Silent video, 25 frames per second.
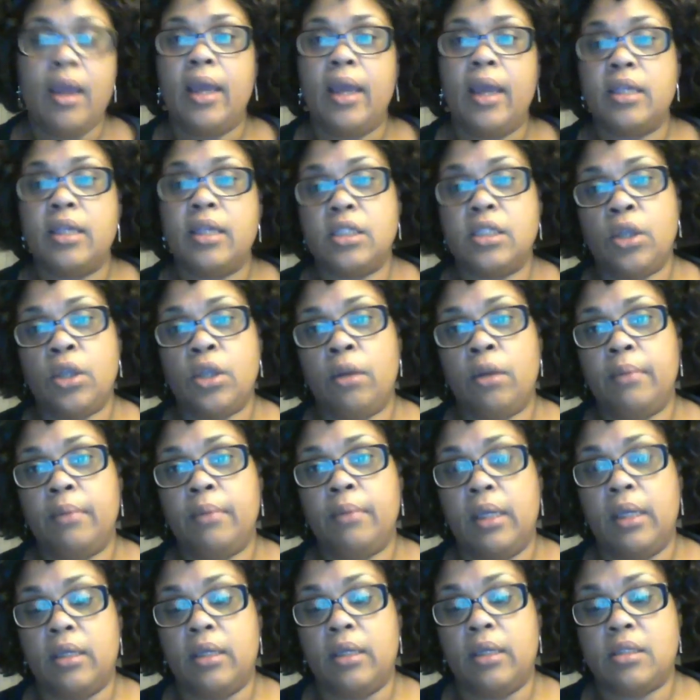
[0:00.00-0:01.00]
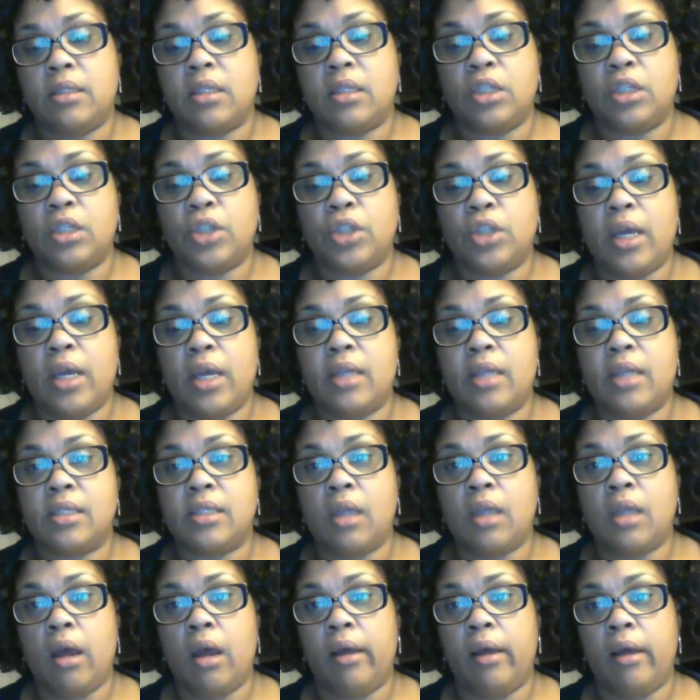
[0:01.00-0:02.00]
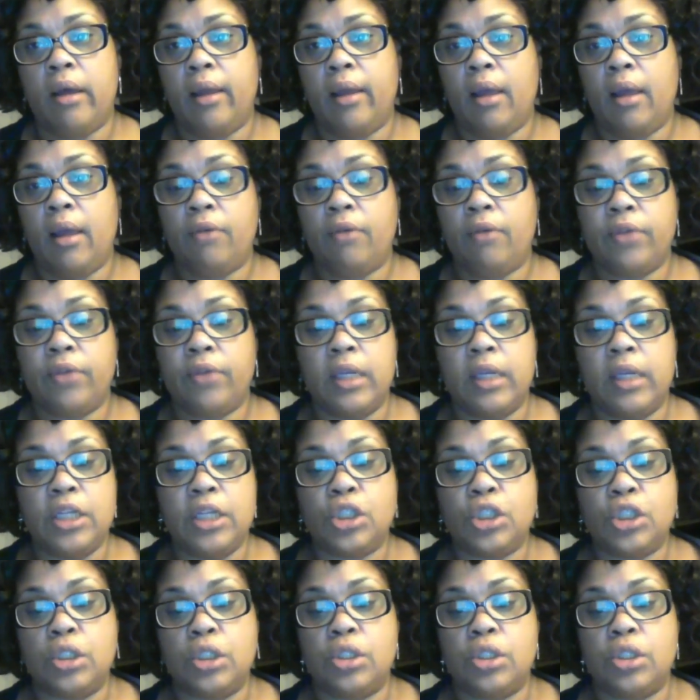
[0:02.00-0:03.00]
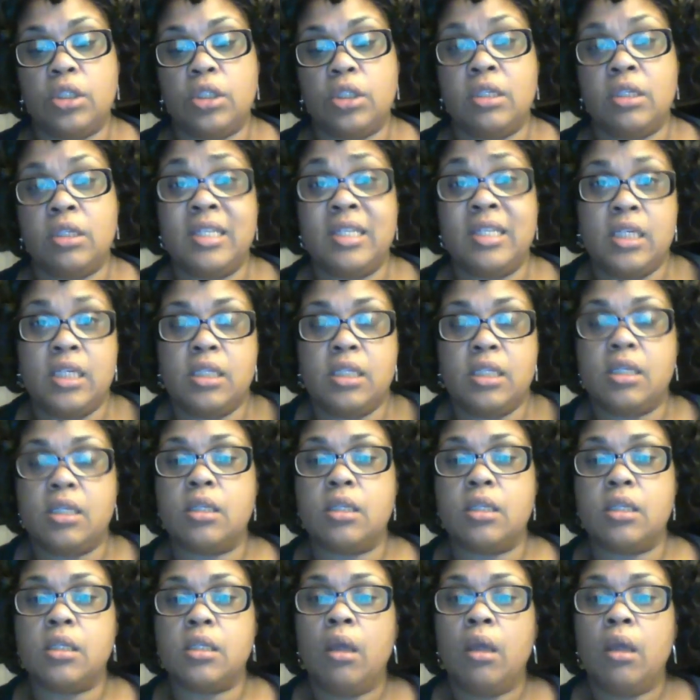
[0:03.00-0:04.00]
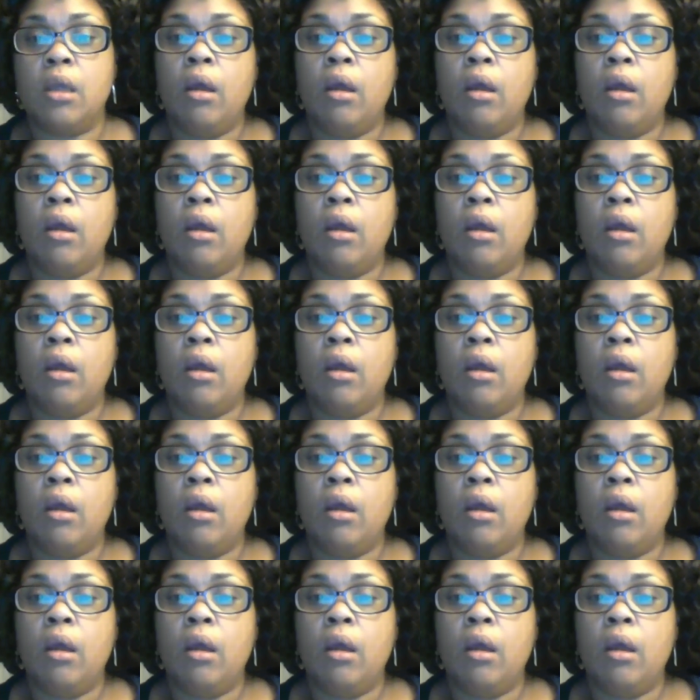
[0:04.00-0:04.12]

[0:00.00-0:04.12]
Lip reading: and determinants such as health conditions, diseases,